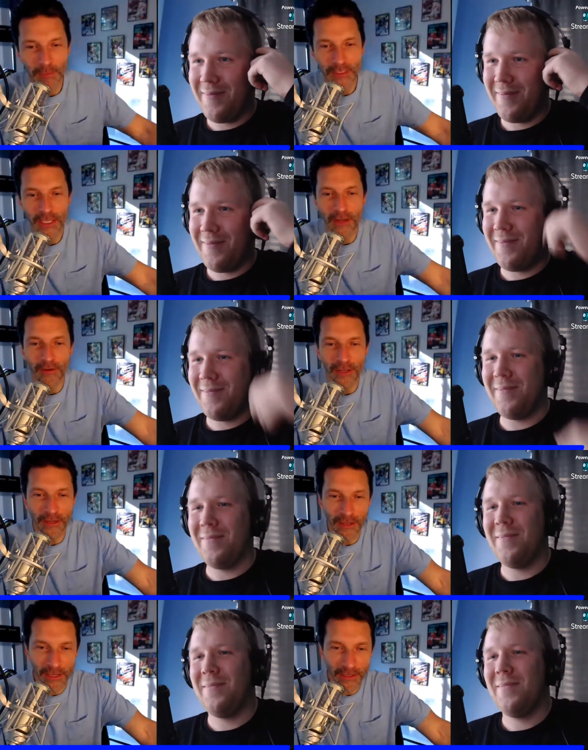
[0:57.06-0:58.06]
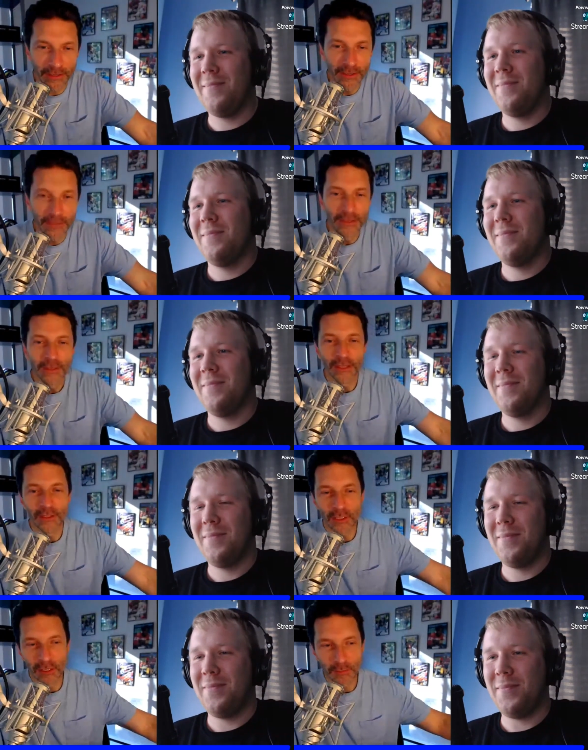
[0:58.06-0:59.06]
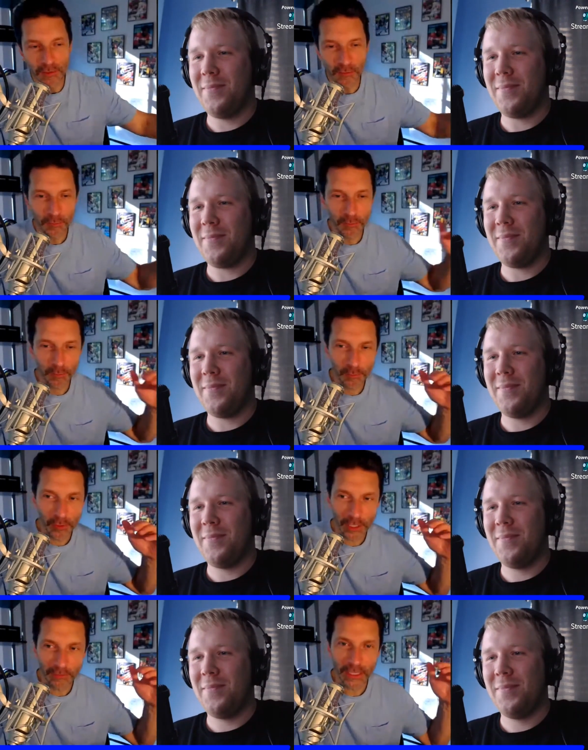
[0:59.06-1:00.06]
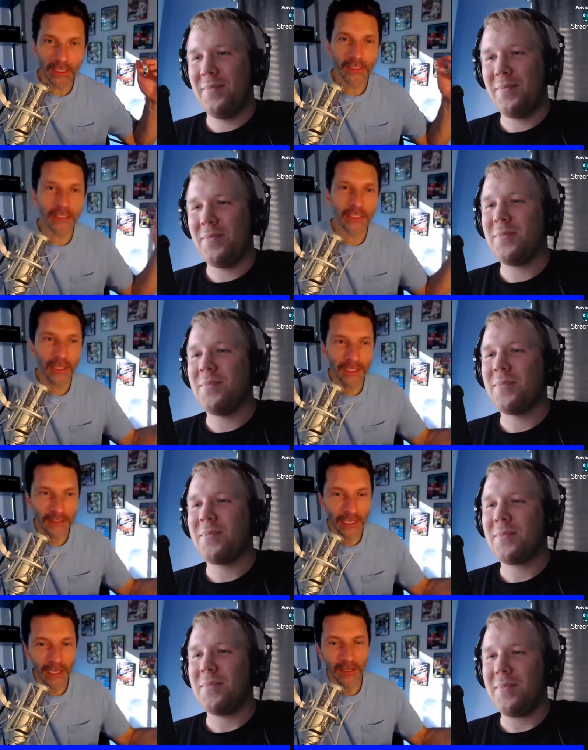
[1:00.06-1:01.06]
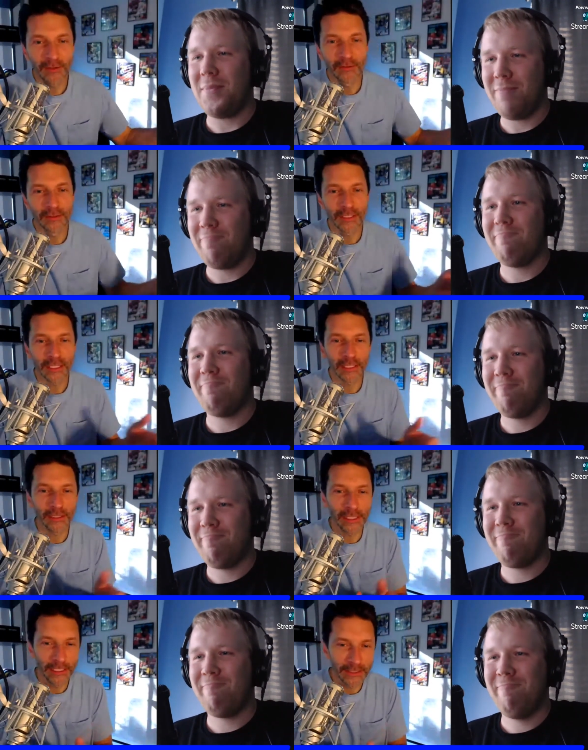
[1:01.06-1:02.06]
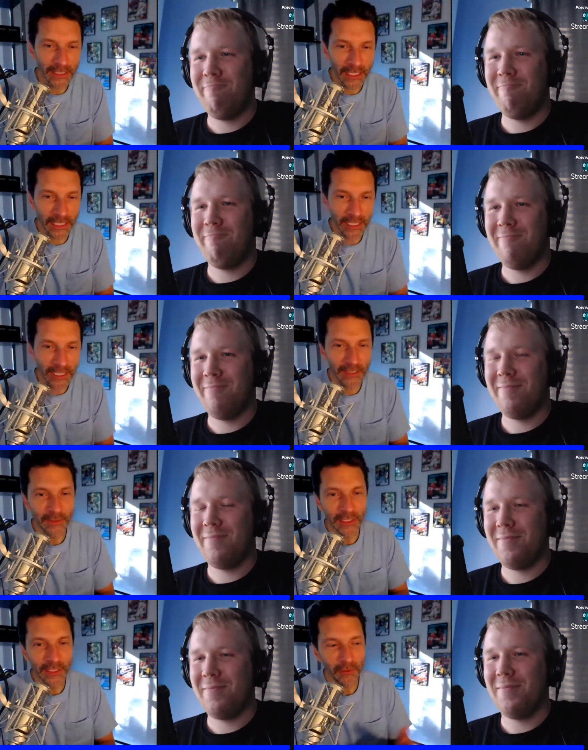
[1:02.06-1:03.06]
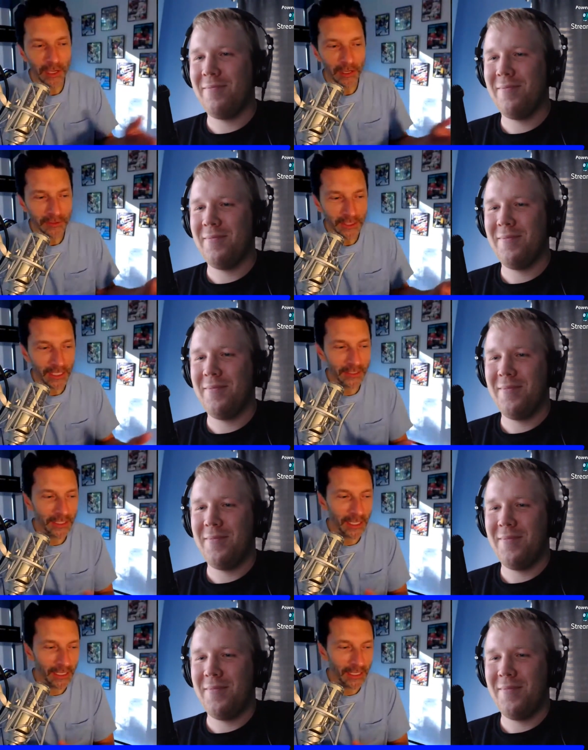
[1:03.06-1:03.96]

Speaker 1: Saturday night in terms of previous letdowns, the elite teams, the Ohio States, the